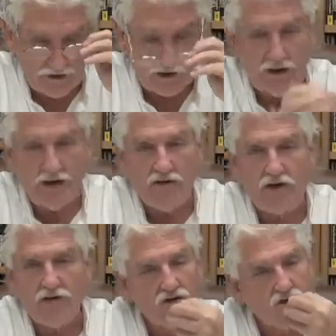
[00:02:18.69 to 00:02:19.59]
You know,
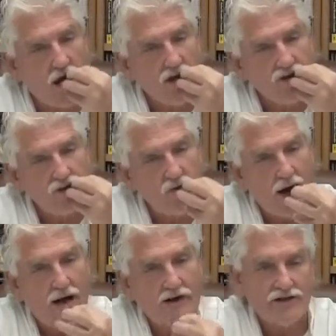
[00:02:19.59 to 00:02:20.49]
anything that dries you
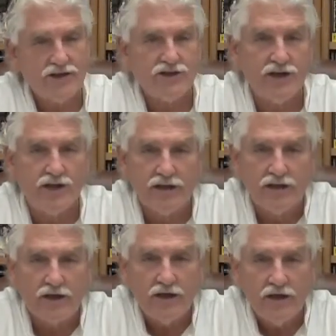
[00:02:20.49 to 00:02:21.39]
out is acidic.